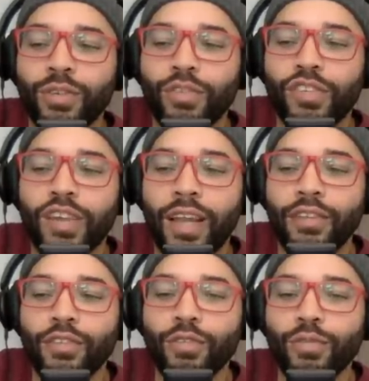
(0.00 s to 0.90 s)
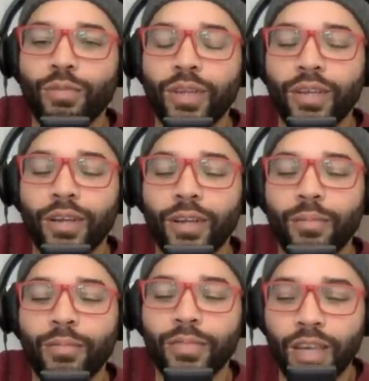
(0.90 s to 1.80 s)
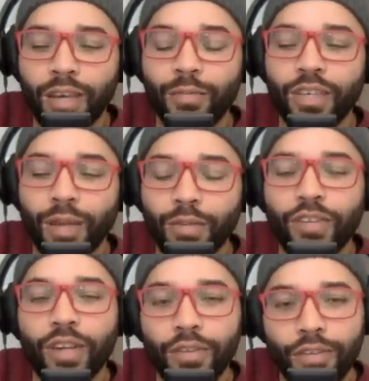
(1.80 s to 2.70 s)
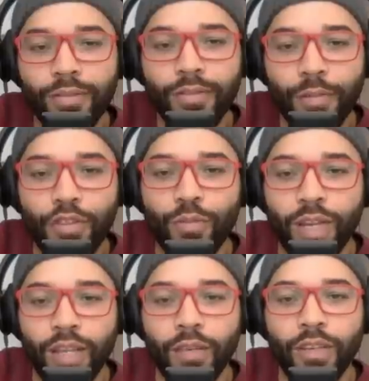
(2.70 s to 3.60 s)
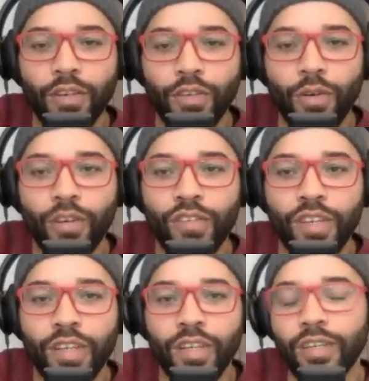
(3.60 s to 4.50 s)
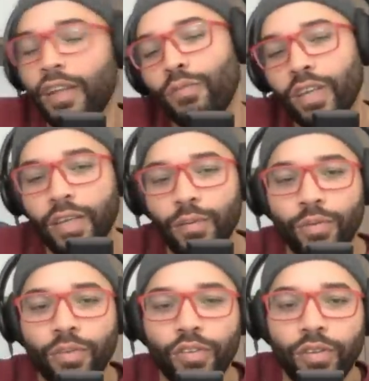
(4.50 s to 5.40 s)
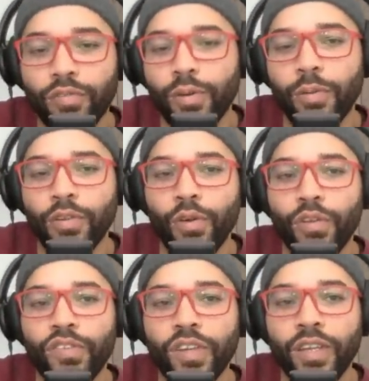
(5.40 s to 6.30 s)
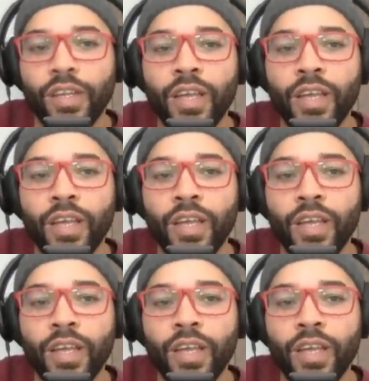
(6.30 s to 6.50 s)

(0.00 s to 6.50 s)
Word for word: He was a solid dude, and uh, yeah, we kept in touch, especially when I lived in New York City because that's where he was originally from, New York City